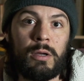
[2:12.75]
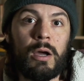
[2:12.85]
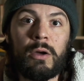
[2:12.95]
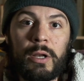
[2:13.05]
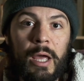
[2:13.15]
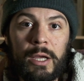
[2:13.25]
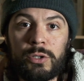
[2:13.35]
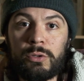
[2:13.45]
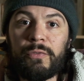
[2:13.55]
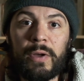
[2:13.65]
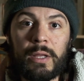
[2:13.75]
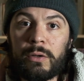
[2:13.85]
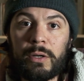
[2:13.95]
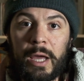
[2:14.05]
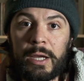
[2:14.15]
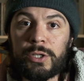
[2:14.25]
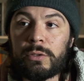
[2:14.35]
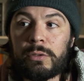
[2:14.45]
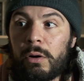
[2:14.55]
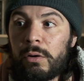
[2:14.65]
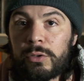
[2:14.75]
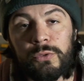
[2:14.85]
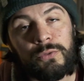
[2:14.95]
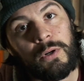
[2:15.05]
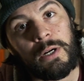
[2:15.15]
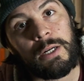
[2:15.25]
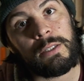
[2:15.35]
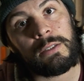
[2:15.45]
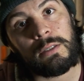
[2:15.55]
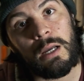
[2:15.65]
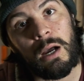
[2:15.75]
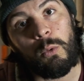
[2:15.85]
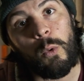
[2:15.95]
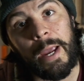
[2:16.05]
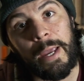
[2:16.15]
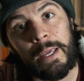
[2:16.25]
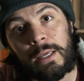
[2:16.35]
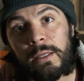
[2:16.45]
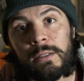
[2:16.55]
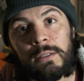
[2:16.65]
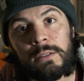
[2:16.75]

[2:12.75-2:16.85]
a connection, to find a connection or to find a way